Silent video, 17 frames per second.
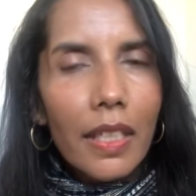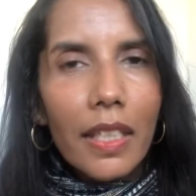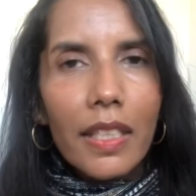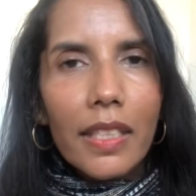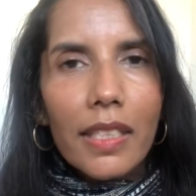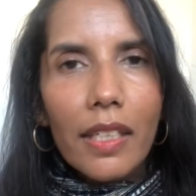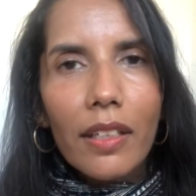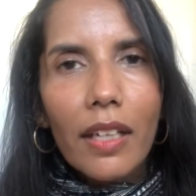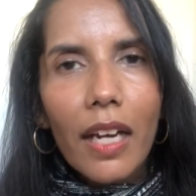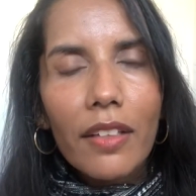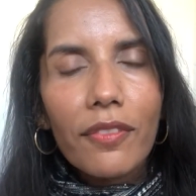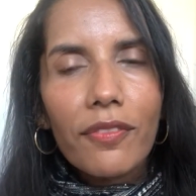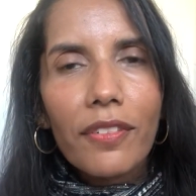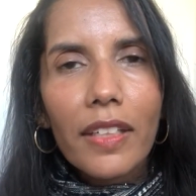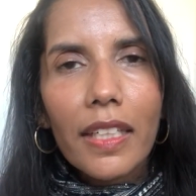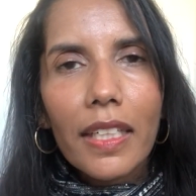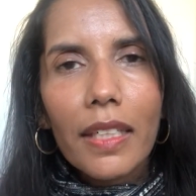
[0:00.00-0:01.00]
So
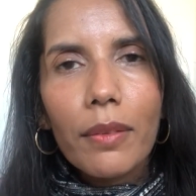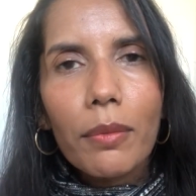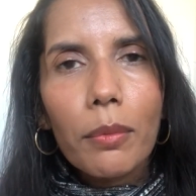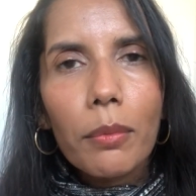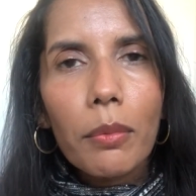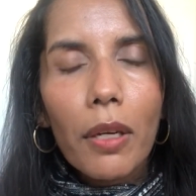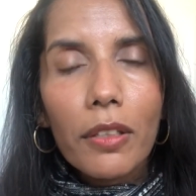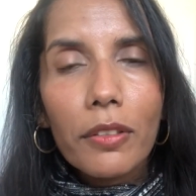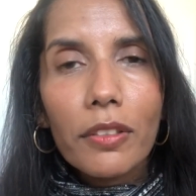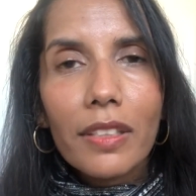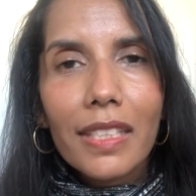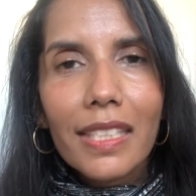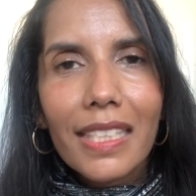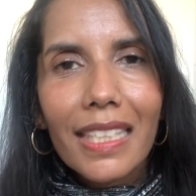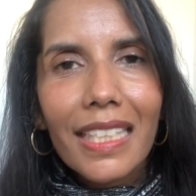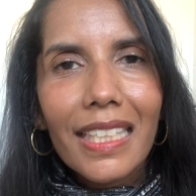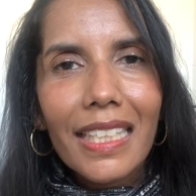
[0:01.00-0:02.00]
hopefully we won't
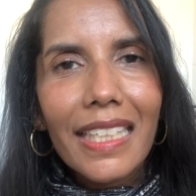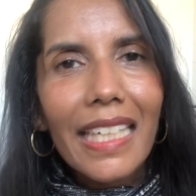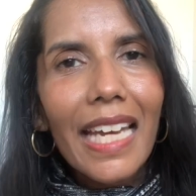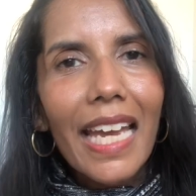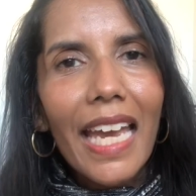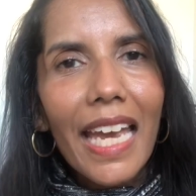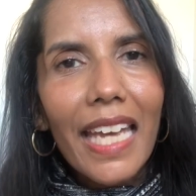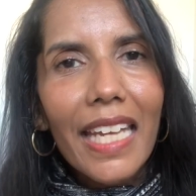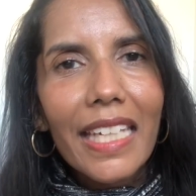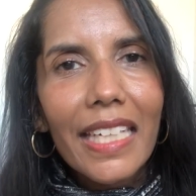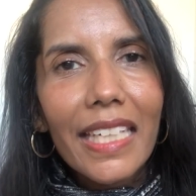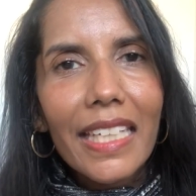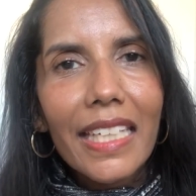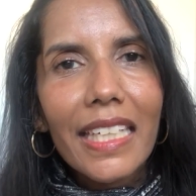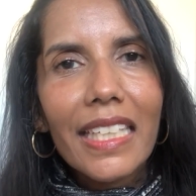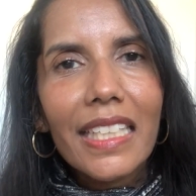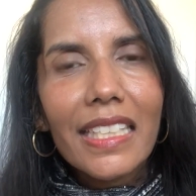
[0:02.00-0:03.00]
see
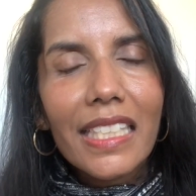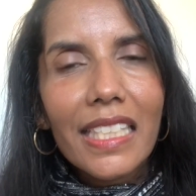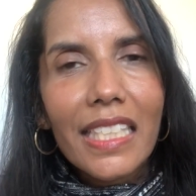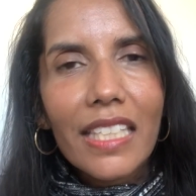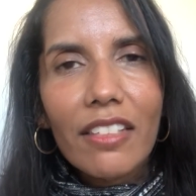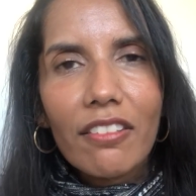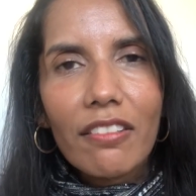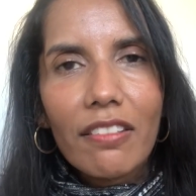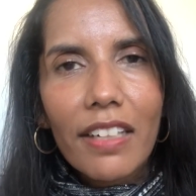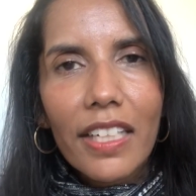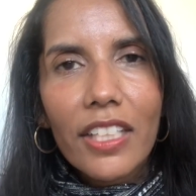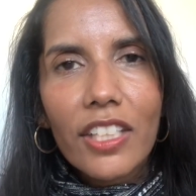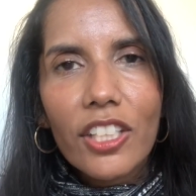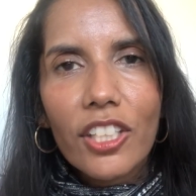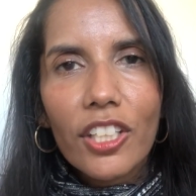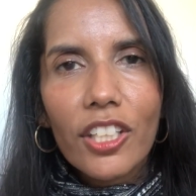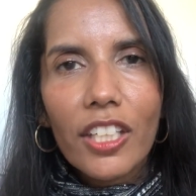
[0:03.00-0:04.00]
any
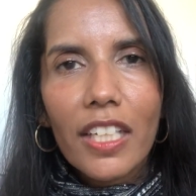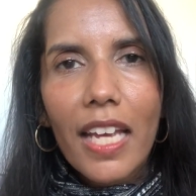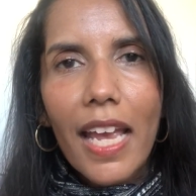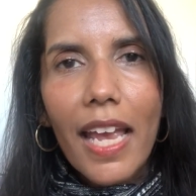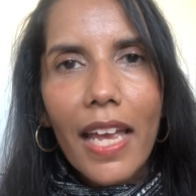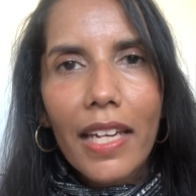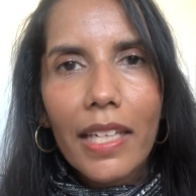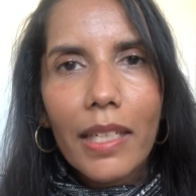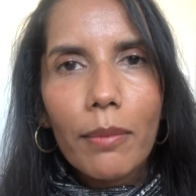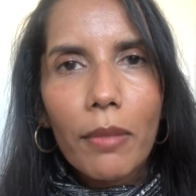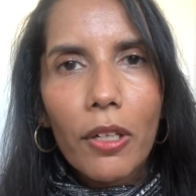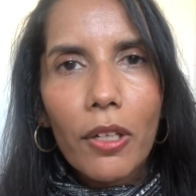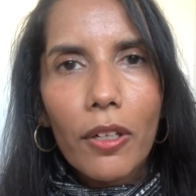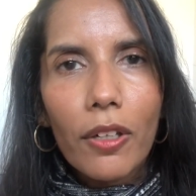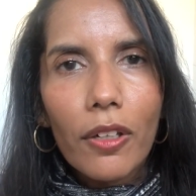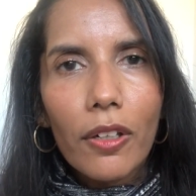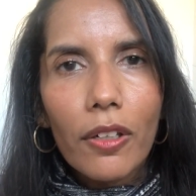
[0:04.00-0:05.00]
deterioration
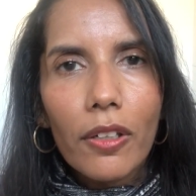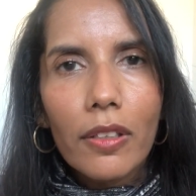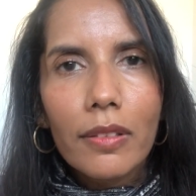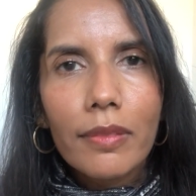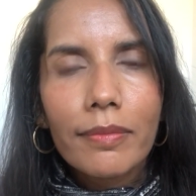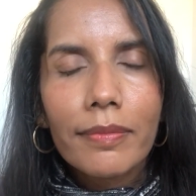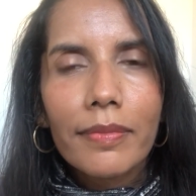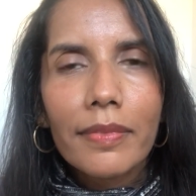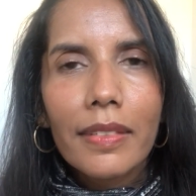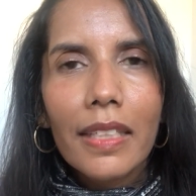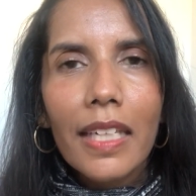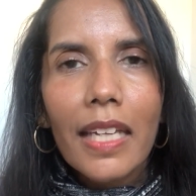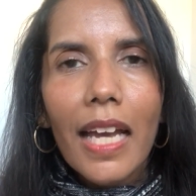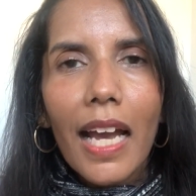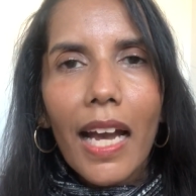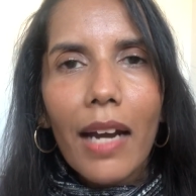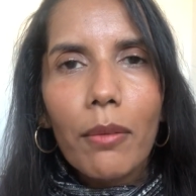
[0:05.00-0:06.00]
anymore
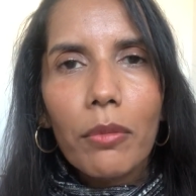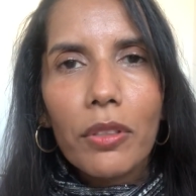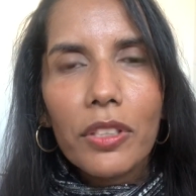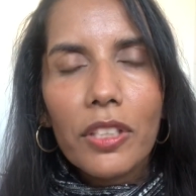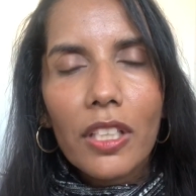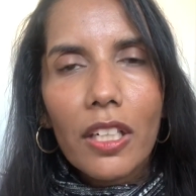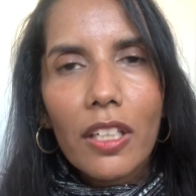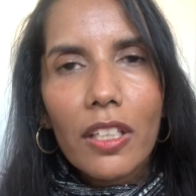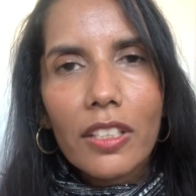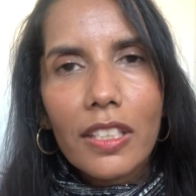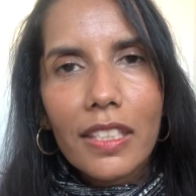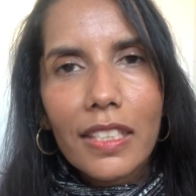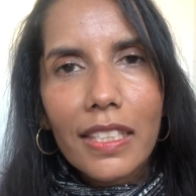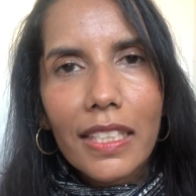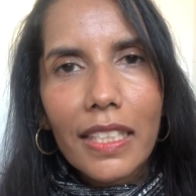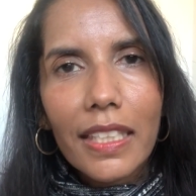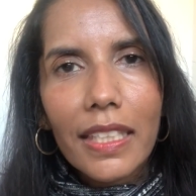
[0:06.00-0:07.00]
and we'll start to
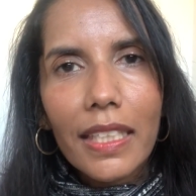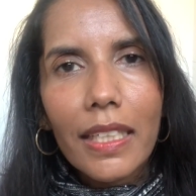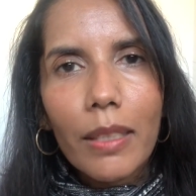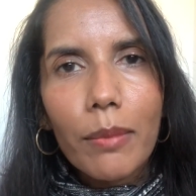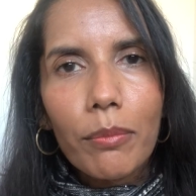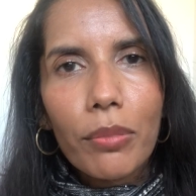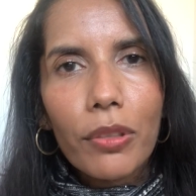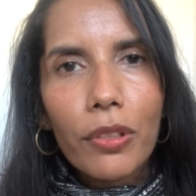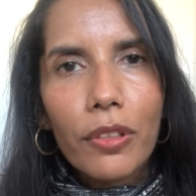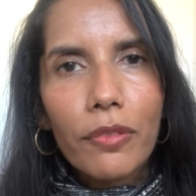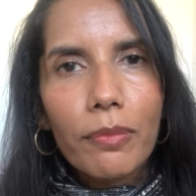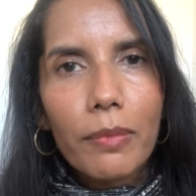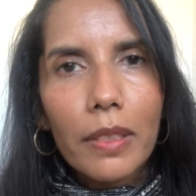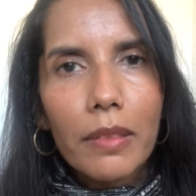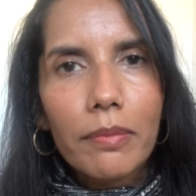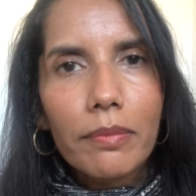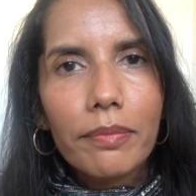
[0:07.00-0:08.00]
see
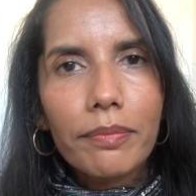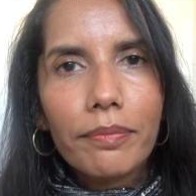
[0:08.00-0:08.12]
improvement.